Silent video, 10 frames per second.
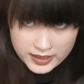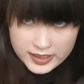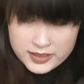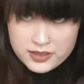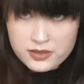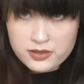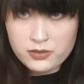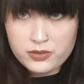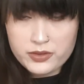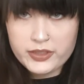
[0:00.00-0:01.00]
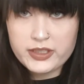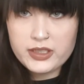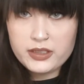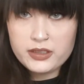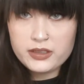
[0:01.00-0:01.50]
it's so
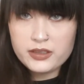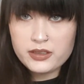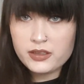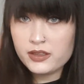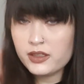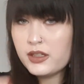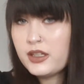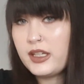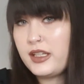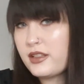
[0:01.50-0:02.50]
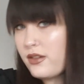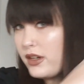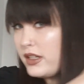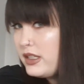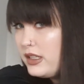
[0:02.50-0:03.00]
good. It's
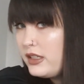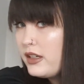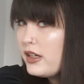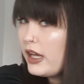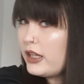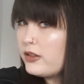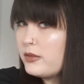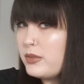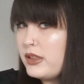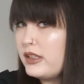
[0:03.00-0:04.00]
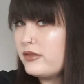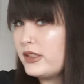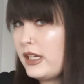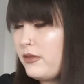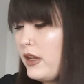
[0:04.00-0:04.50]
crazy. I couldn't believe
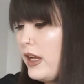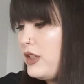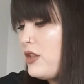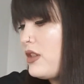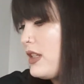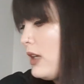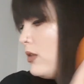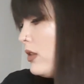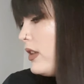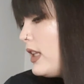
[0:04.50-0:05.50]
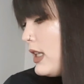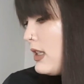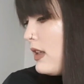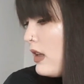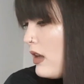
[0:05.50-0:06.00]
it. I just downloaded
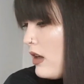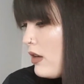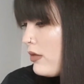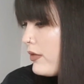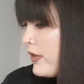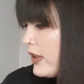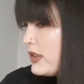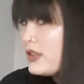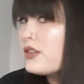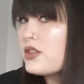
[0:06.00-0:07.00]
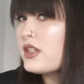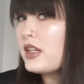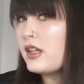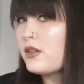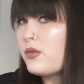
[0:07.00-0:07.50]
it for fun to just
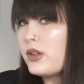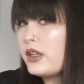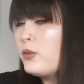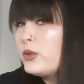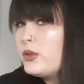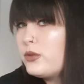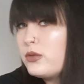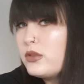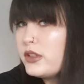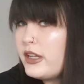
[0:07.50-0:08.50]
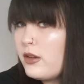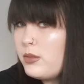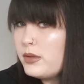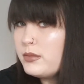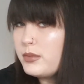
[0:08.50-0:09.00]
hear what he would do on an
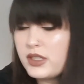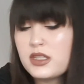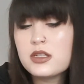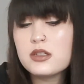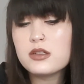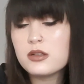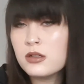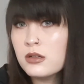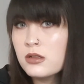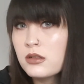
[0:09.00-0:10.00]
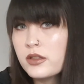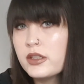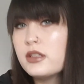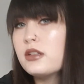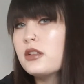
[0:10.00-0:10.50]
album, but it's so
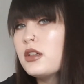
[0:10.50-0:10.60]
good.